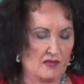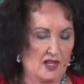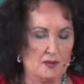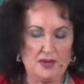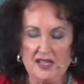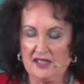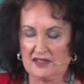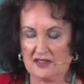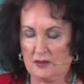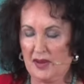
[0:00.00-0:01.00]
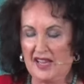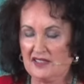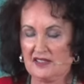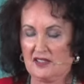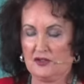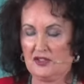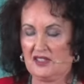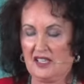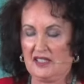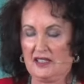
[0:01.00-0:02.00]
a peace that passes
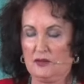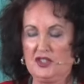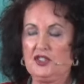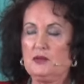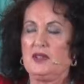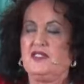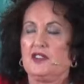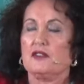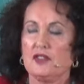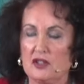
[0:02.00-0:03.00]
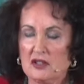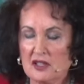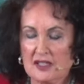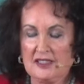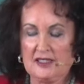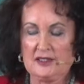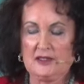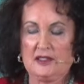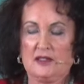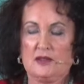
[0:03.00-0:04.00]
understanding. We should be fearful
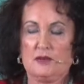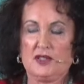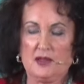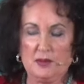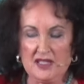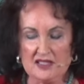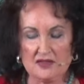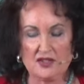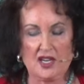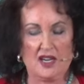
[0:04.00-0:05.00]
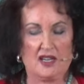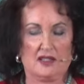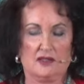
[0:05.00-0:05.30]
but the peace of God.